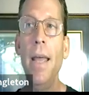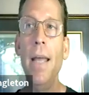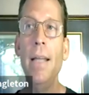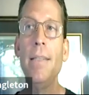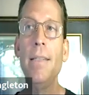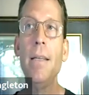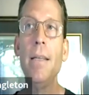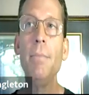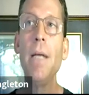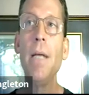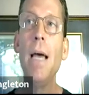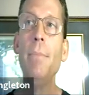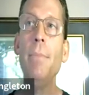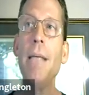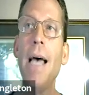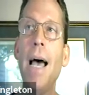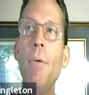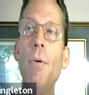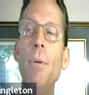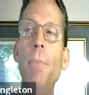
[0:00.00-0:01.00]
And
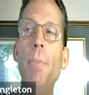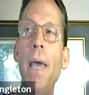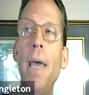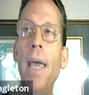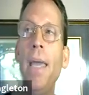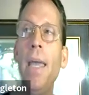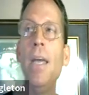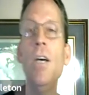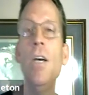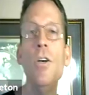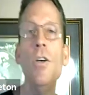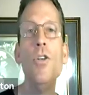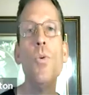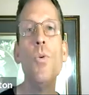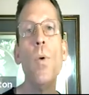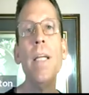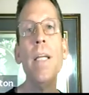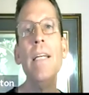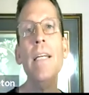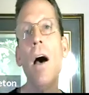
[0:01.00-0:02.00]
sometimes I would pay
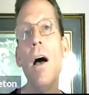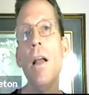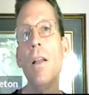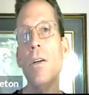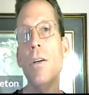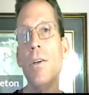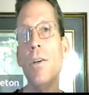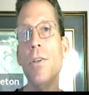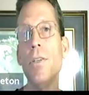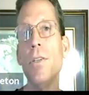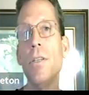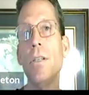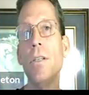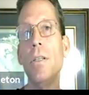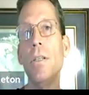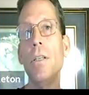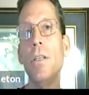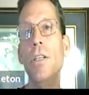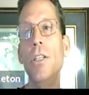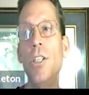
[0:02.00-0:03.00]
twenty dollars
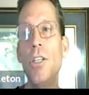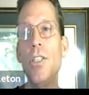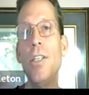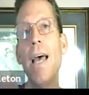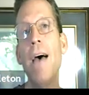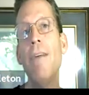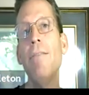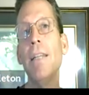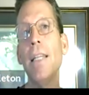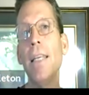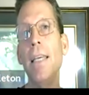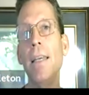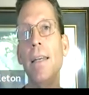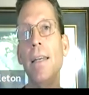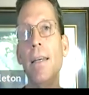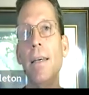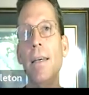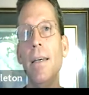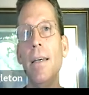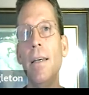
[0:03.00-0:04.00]
just to have a lead.
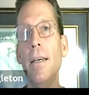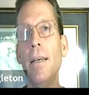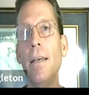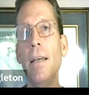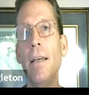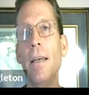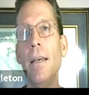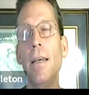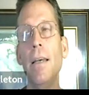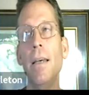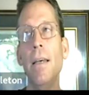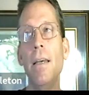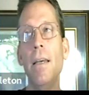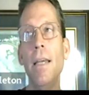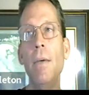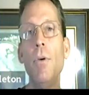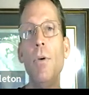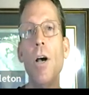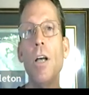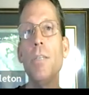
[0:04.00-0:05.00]

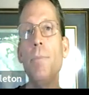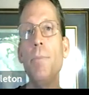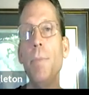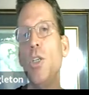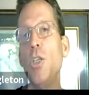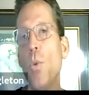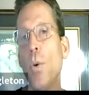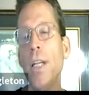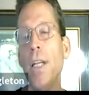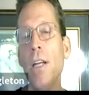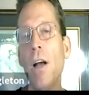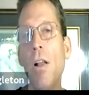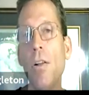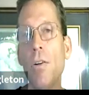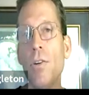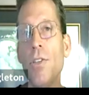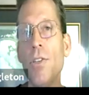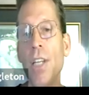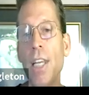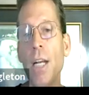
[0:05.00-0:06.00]
It would cost me twenty
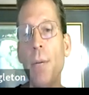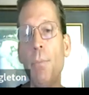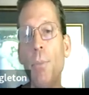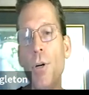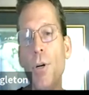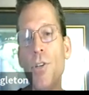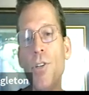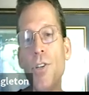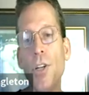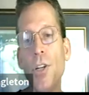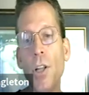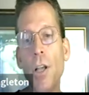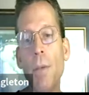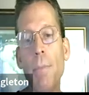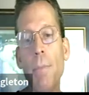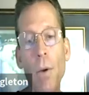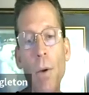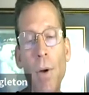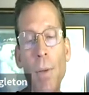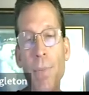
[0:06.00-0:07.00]
dollars to get a person to look
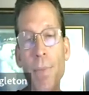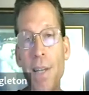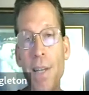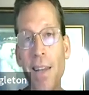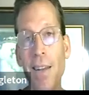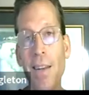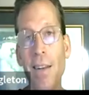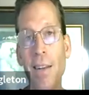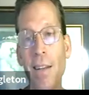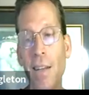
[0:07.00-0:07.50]
at my website.